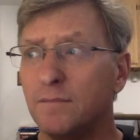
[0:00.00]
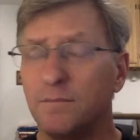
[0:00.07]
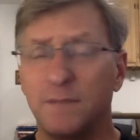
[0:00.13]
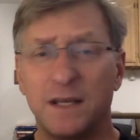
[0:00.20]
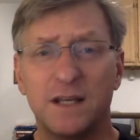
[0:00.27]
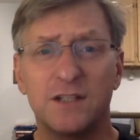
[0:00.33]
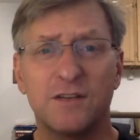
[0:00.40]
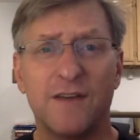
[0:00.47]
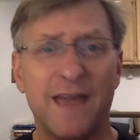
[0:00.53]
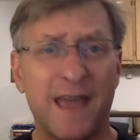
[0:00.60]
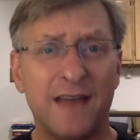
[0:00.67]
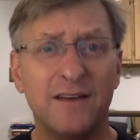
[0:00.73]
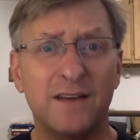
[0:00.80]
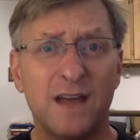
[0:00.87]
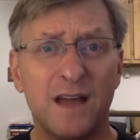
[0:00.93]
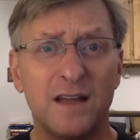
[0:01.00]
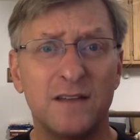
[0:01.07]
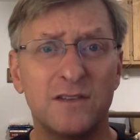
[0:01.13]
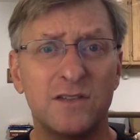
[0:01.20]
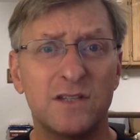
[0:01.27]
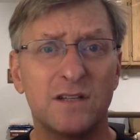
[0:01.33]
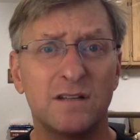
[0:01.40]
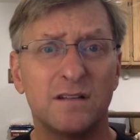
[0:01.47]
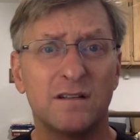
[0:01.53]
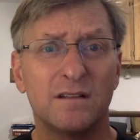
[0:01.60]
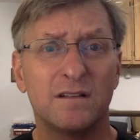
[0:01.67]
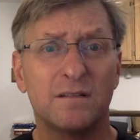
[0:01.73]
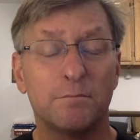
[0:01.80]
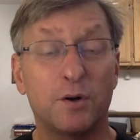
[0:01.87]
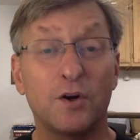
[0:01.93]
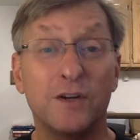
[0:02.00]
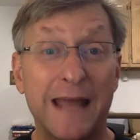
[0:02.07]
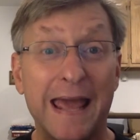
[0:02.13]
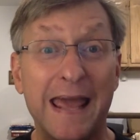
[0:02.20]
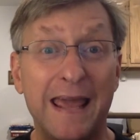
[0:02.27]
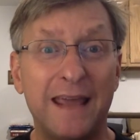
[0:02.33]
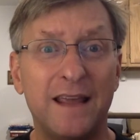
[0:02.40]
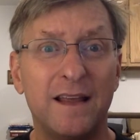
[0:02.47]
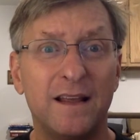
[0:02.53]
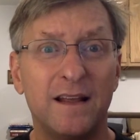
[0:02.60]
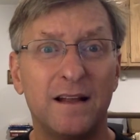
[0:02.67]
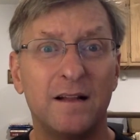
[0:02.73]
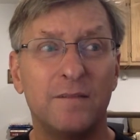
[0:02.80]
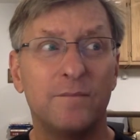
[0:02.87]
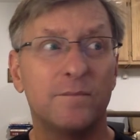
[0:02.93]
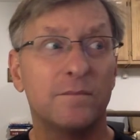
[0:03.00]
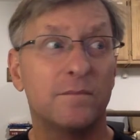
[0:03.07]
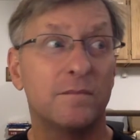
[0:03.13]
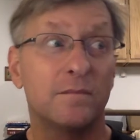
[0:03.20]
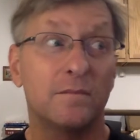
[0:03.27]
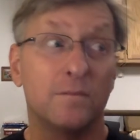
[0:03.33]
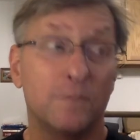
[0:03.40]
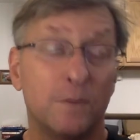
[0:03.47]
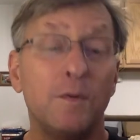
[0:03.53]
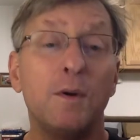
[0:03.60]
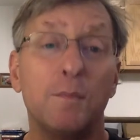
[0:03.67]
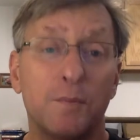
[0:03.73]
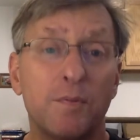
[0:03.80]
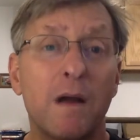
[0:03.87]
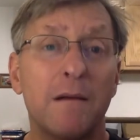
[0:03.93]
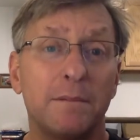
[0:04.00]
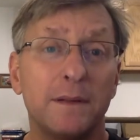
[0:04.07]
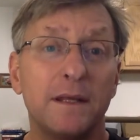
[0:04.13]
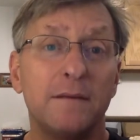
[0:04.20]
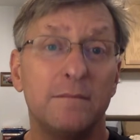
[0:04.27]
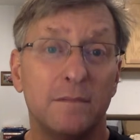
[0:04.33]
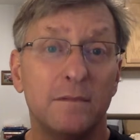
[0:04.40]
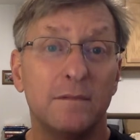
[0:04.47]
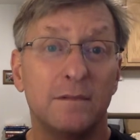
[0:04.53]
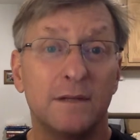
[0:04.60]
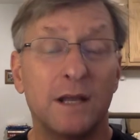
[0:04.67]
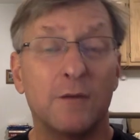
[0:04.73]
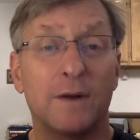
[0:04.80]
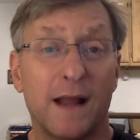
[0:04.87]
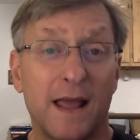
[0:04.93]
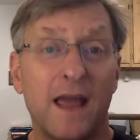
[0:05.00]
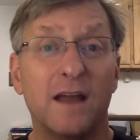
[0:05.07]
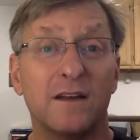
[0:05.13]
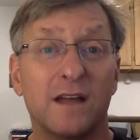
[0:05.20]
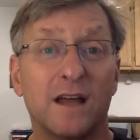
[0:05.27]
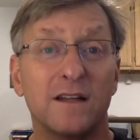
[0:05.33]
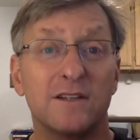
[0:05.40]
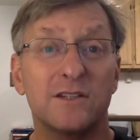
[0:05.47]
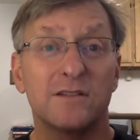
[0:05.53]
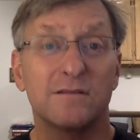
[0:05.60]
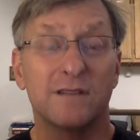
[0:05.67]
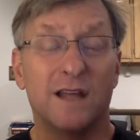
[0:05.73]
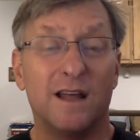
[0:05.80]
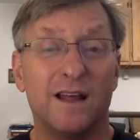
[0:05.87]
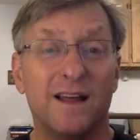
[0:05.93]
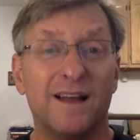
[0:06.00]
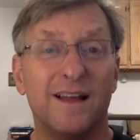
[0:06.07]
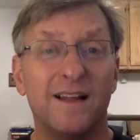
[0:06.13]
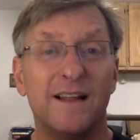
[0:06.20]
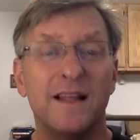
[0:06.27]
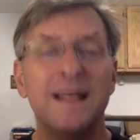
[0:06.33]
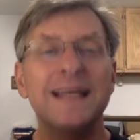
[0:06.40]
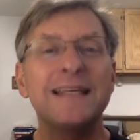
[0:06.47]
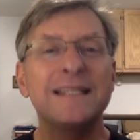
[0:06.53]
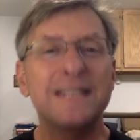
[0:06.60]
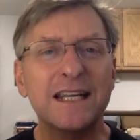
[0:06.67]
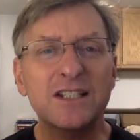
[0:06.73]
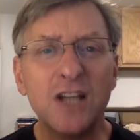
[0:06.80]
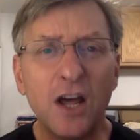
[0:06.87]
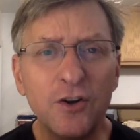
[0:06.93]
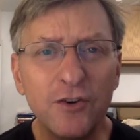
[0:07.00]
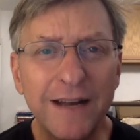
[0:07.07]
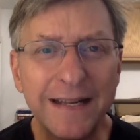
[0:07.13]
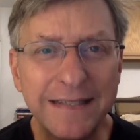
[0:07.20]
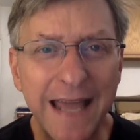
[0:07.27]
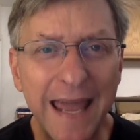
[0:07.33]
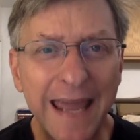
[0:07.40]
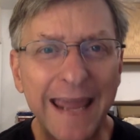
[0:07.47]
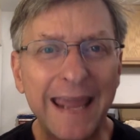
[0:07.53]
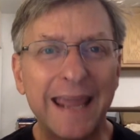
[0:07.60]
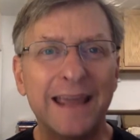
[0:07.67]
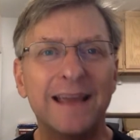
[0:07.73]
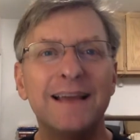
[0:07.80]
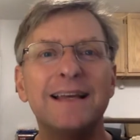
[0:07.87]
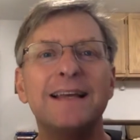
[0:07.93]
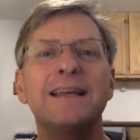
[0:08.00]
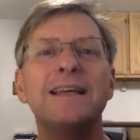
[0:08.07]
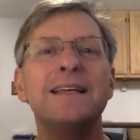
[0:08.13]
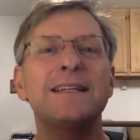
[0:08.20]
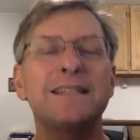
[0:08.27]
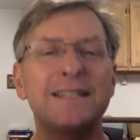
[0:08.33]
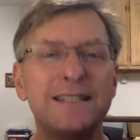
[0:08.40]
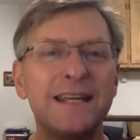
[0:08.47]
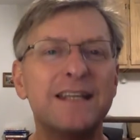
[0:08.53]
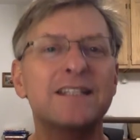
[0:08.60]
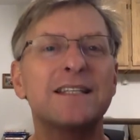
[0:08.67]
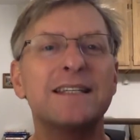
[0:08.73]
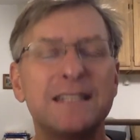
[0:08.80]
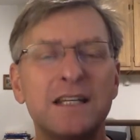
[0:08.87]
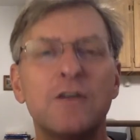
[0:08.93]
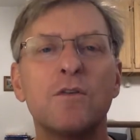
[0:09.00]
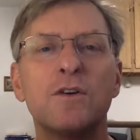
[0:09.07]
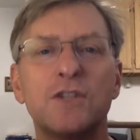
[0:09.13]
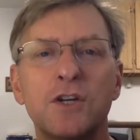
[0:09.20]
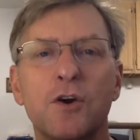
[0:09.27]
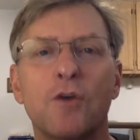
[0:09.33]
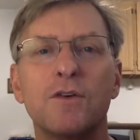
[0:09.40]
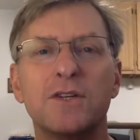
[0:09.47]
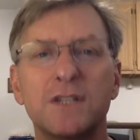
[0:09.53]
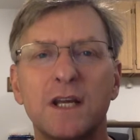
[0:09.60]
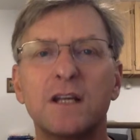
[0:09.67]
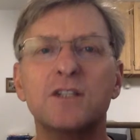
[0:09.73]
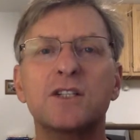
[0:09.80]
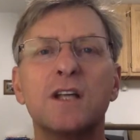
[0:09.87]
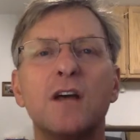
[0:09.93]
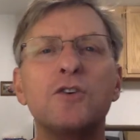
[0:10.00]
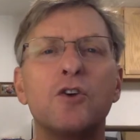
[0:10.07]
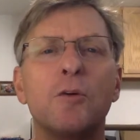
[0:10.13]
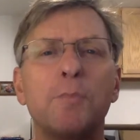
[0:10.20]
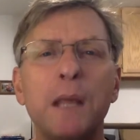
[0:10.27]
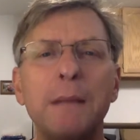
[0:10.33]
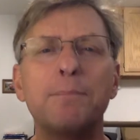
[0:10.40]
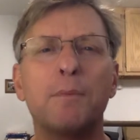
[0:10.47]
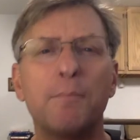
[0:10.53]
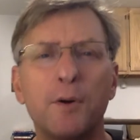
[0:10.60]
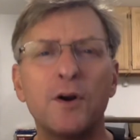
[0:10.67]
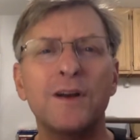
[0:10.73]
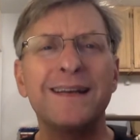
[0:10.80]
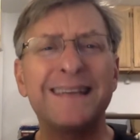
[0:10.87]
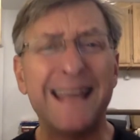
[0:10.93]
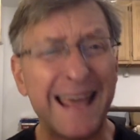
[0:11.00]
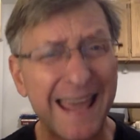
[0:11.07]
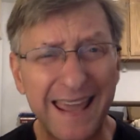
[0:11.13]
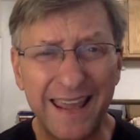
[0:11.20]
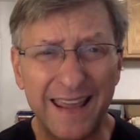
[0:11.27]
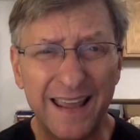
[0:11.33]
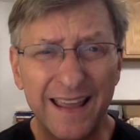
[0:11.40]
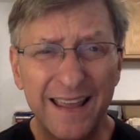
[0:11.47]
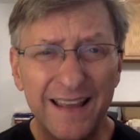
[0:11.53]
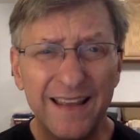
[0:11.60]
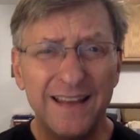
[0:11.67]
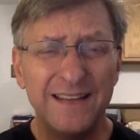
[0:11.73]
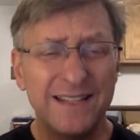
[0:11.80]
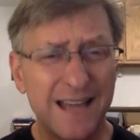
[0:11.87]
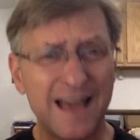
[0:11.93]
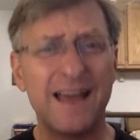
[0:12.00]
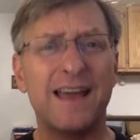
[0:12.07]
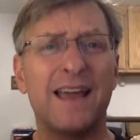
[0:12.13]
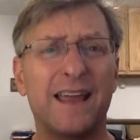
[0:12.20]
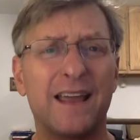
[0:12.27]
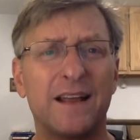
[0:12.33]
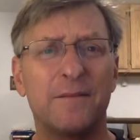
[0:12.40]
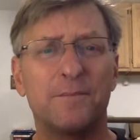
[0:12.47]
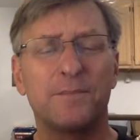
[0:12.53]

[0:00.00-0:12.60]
because of handguns per day, we would probably get rid of handguns. 600 a day, 600 people per day die